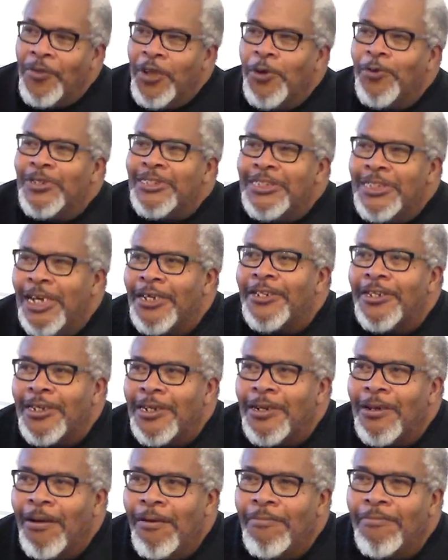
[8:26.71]
there was
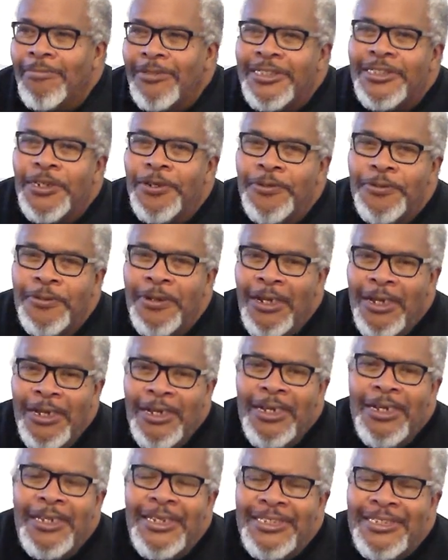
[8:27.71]
nothing. So
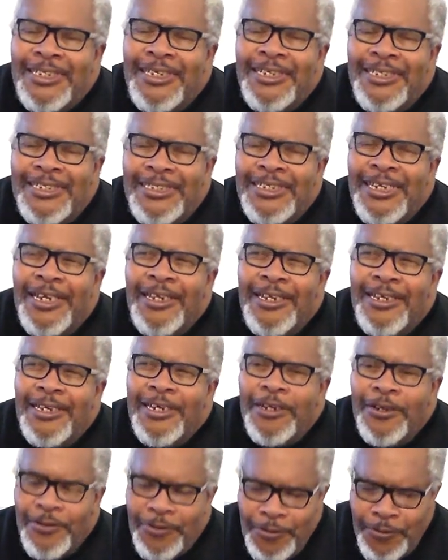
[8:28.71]
this kid,
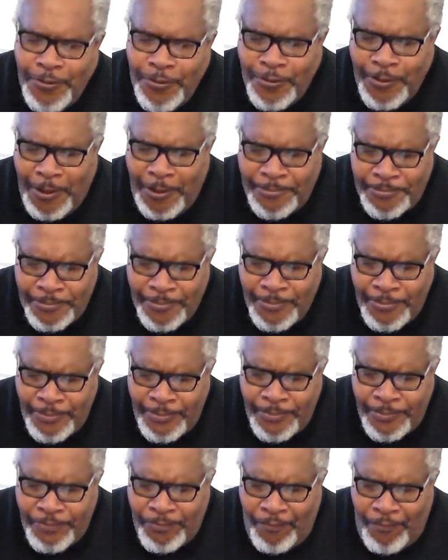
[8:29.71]
Teddy, who
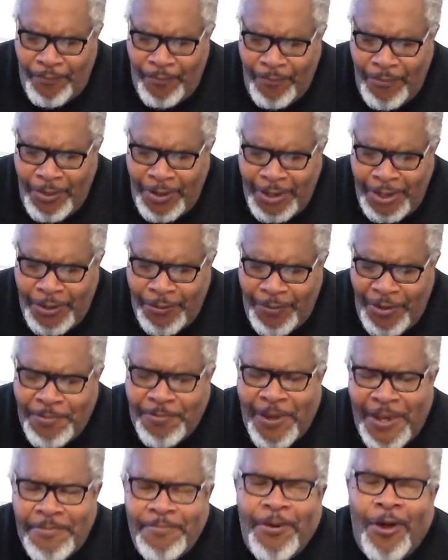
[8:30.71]

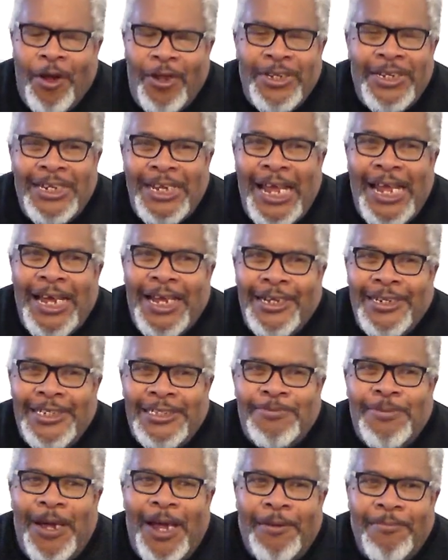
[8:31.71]
we played ball in the
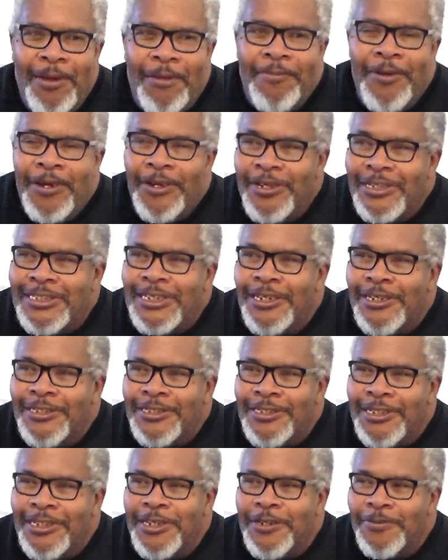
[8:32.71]
alleys behind my parents'
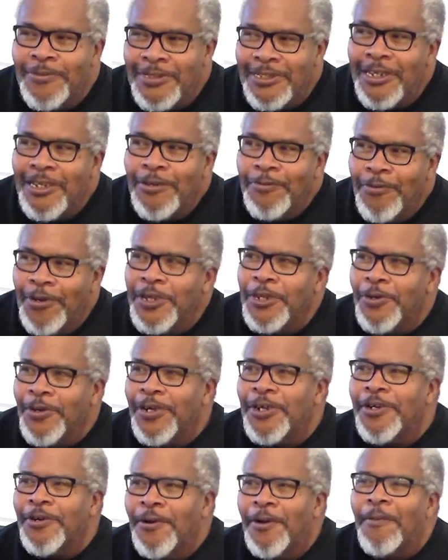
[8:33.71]
house, and he was, well,
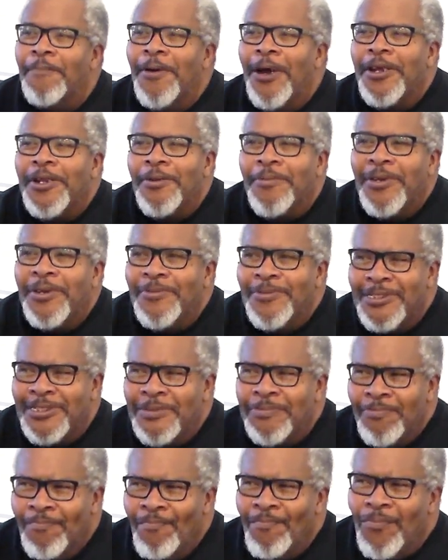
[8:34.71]
you'll hear about him. He
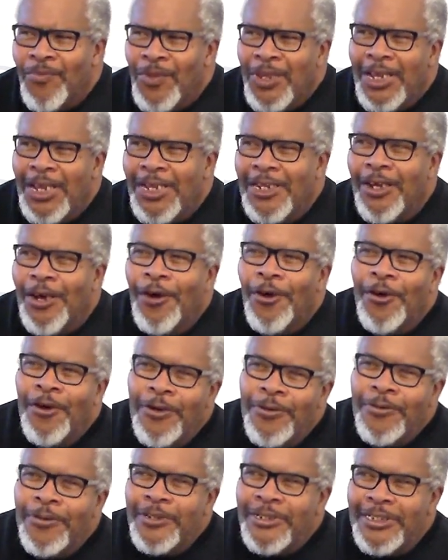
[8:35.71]
was kind of
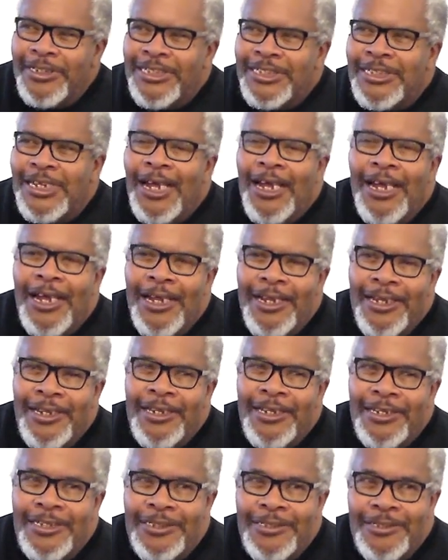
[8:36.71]
awkward and shy,
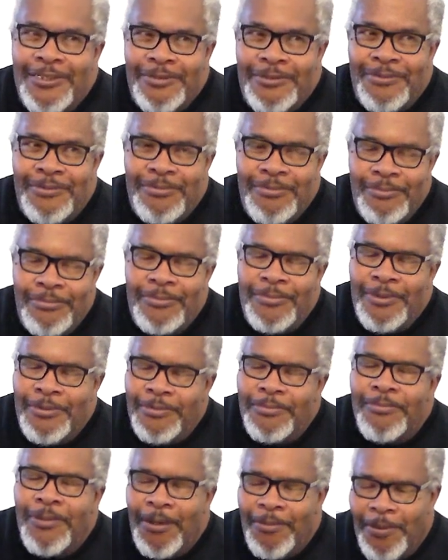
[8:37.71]
and then
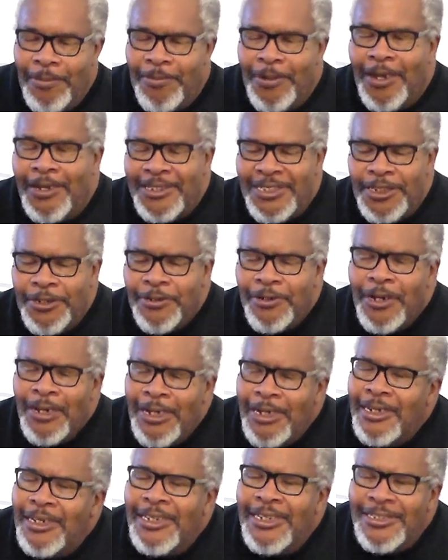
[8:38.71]
blah, blah, blah. So
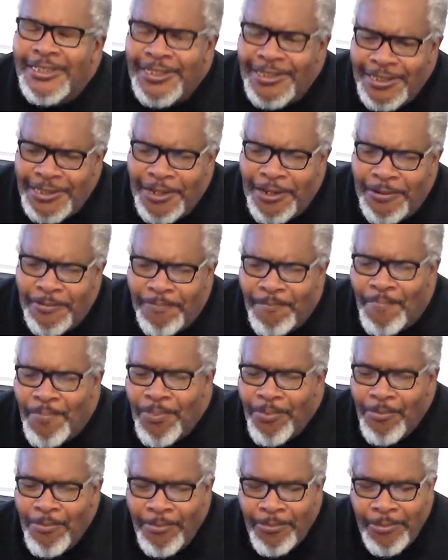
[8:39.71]
this is
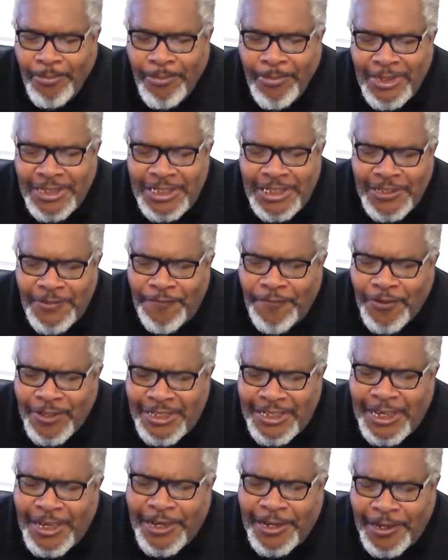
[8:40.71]

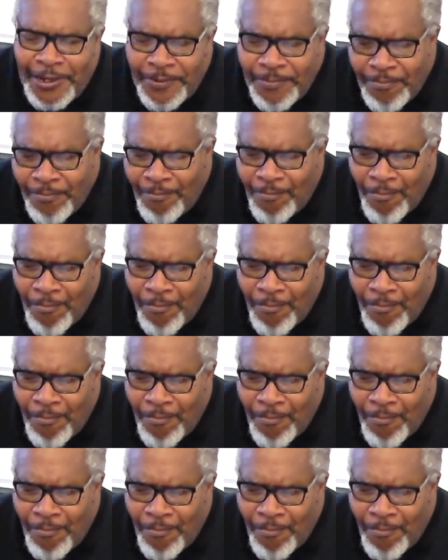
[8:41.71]
for Teddy.